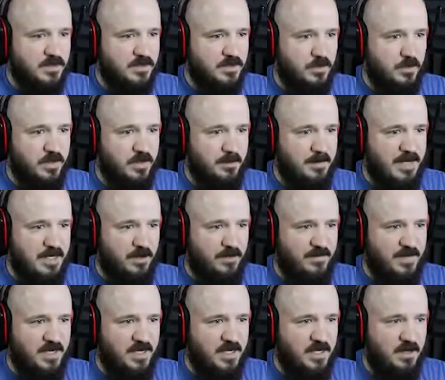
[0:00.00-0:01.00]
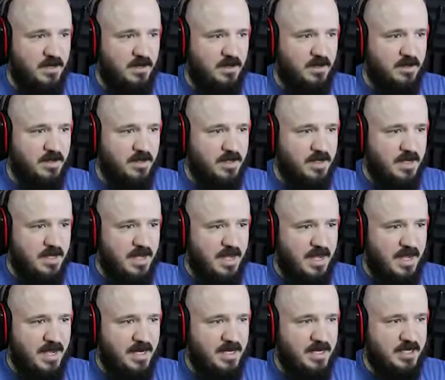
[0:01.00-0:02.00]
So we'll come back over here
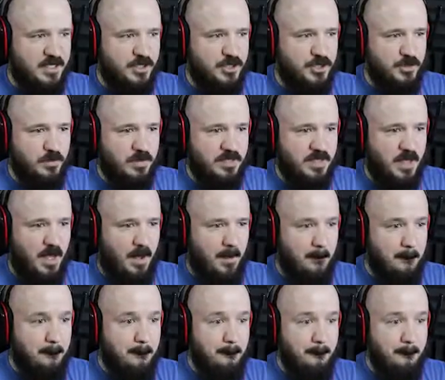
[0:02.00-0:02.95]
and hit you with the...